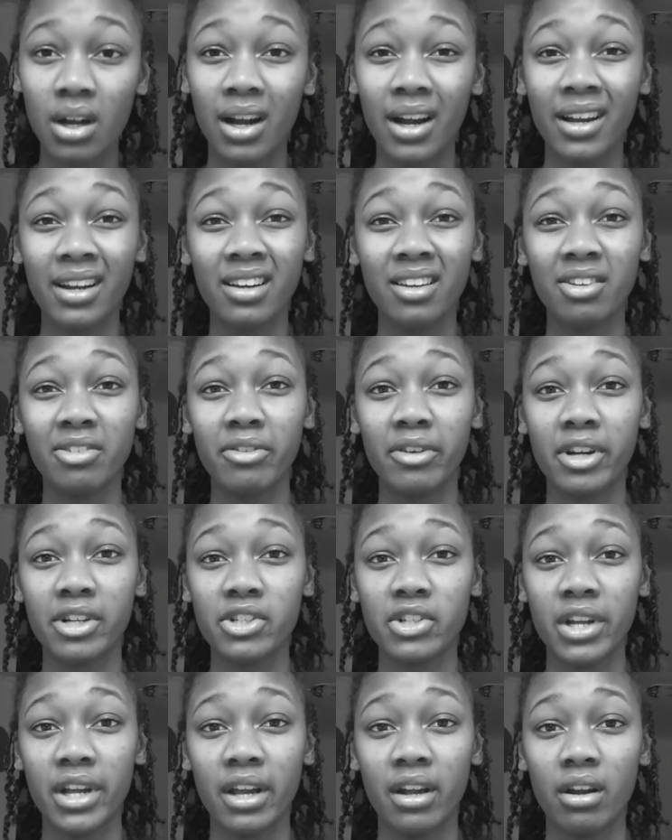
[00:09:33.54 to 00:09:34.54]
I need
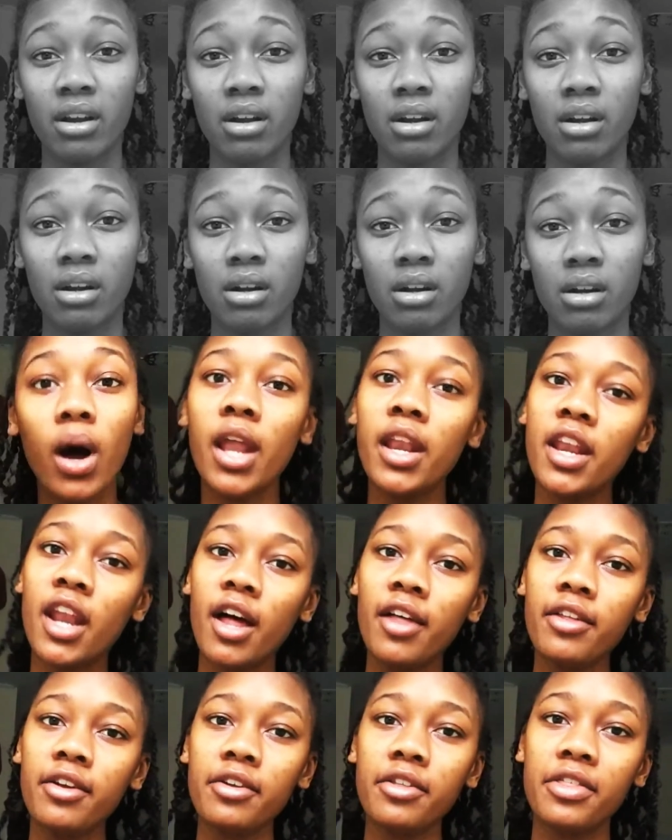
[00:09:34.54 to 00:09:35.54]
fresh air.
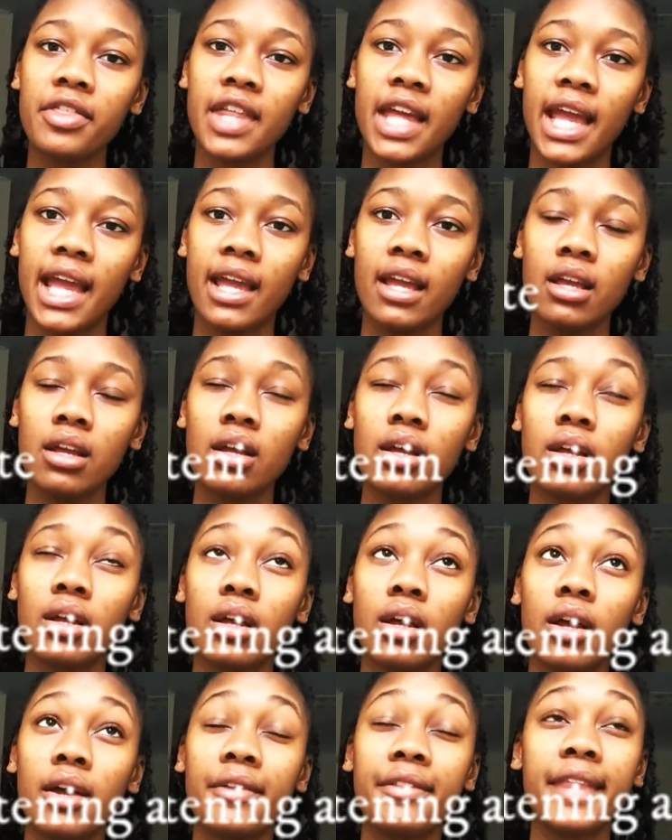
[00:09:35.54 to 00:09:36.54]
Another thing
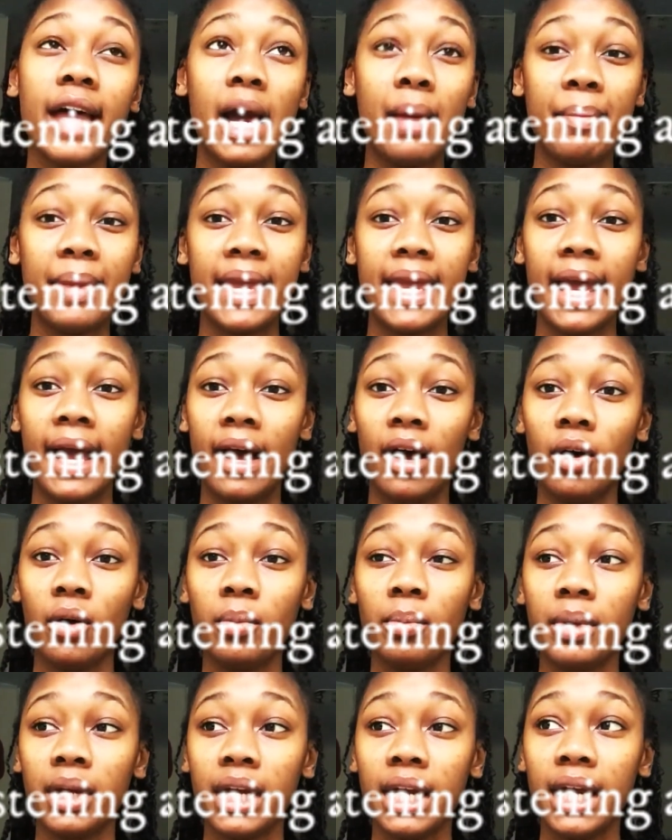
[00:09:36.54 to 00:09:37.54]
that may
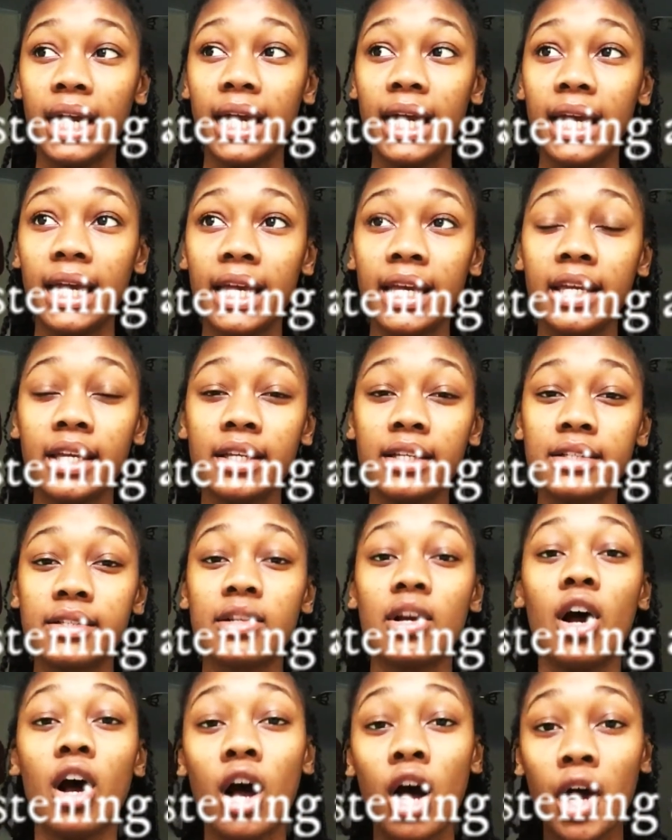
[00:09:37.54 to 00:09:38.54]
help
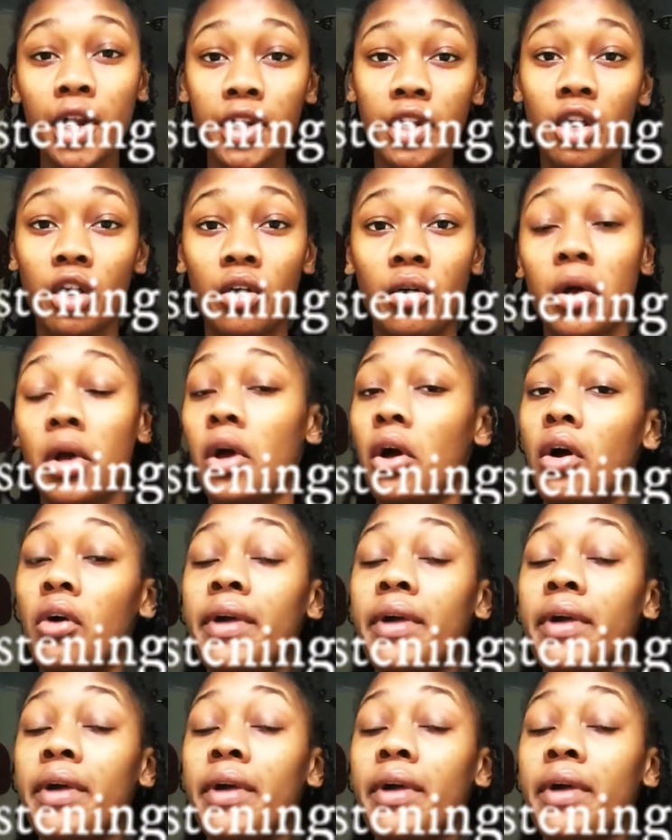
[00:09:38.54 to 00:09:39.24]
is audio.